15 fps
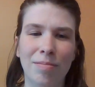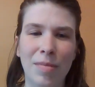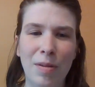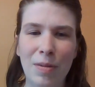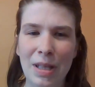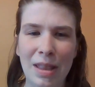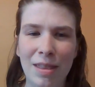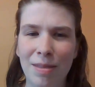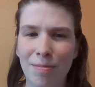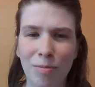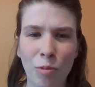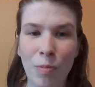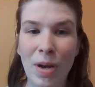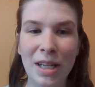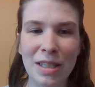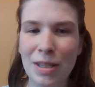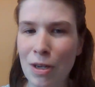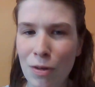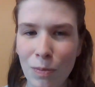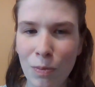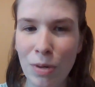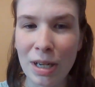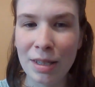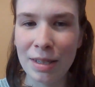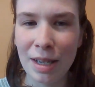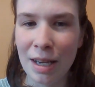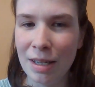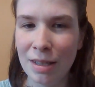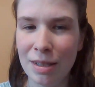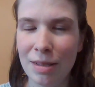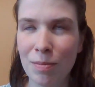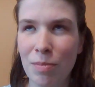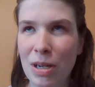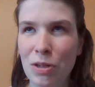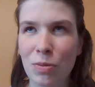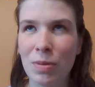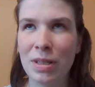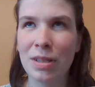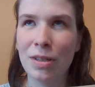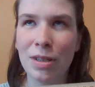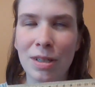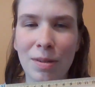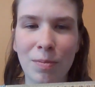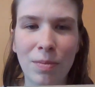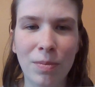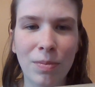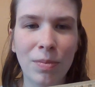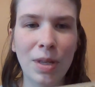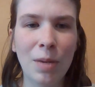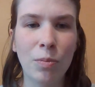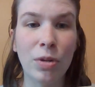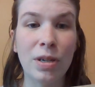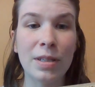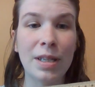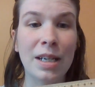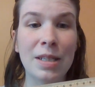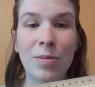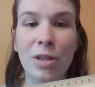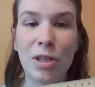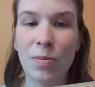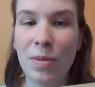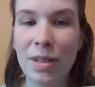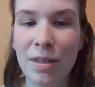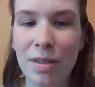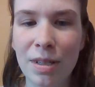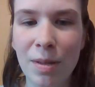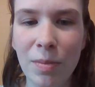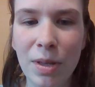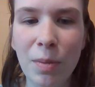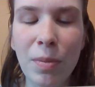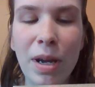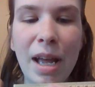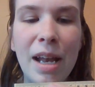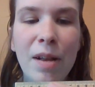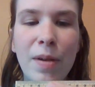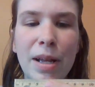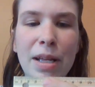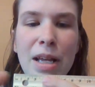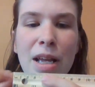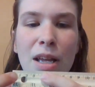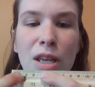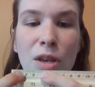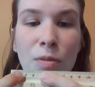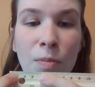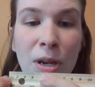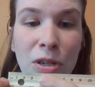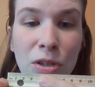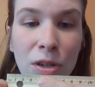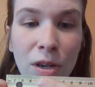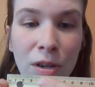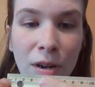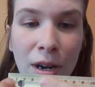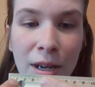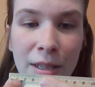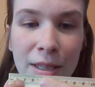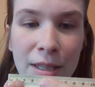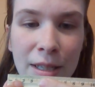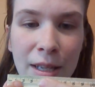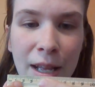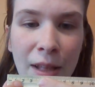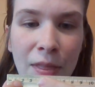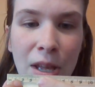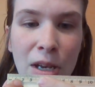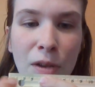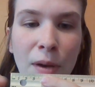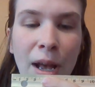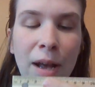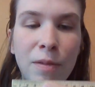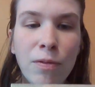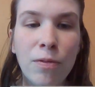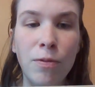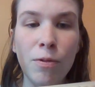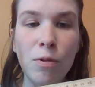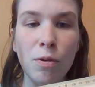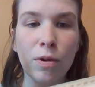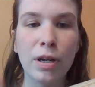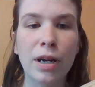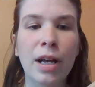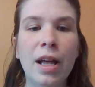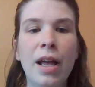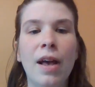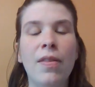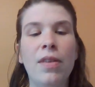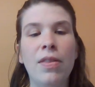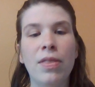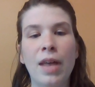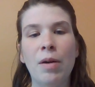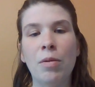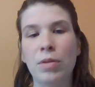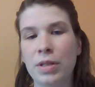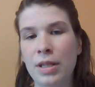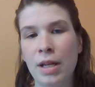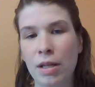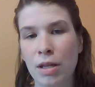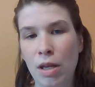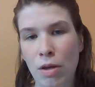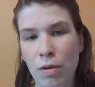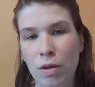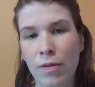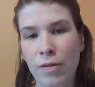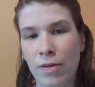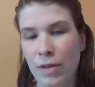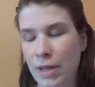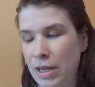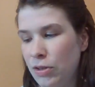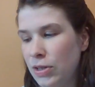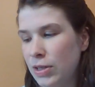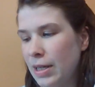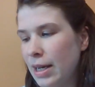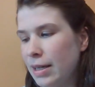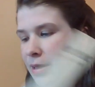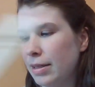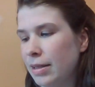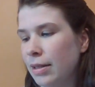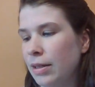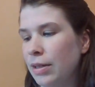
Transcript: Maybe it reminds you of breast size measurements or something, bra size measurements or something. But anyway, you measure across and then you add 4, and then that will tell you your phalange size.